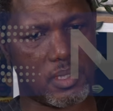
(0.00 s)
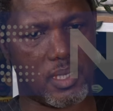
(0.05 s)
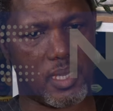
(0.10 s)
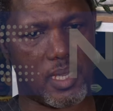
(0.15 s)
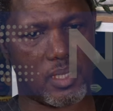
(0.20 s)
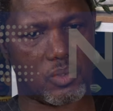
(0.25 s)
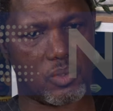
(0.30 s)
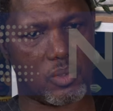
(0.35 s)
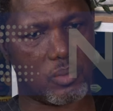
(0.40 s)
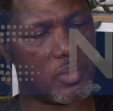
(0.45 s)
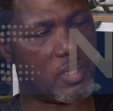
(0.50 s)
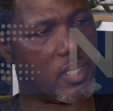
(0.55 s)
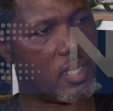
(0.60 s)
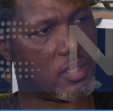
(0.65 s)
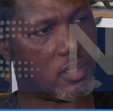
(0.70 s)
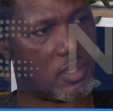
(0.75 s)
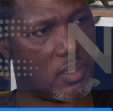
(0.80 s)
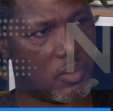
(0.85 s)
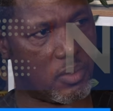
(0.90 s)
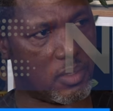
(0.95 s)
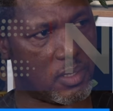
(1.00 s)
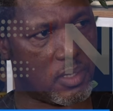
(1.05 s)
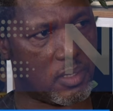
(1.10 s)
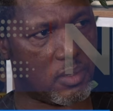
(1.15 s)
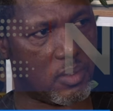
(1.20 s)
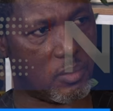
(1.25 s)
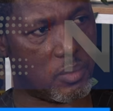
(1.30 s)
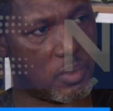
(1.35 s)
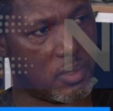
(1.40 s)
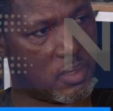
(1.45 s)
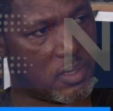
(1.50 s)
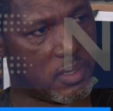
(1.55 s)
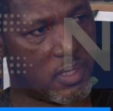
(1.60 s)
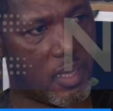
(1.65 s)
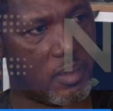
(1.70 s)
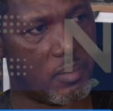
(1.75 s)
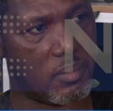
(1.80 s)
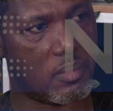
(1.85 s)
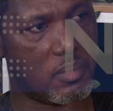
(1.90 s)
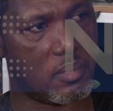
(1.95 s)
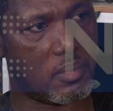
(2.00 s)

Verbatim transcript: he has not been exonerated up to this time.